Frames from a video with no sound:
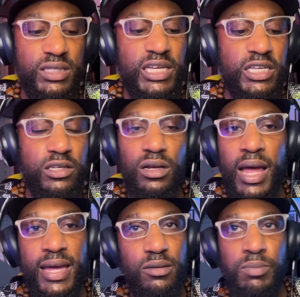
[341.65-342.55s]
these are
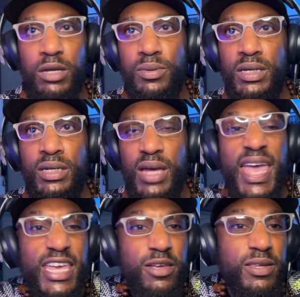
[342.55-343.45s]
like maybe
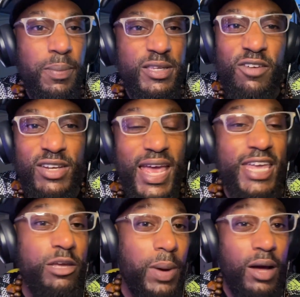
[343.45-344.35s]
70,
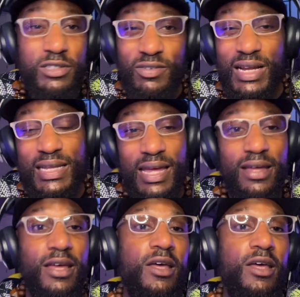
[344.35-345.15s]
80 pounds, something like that.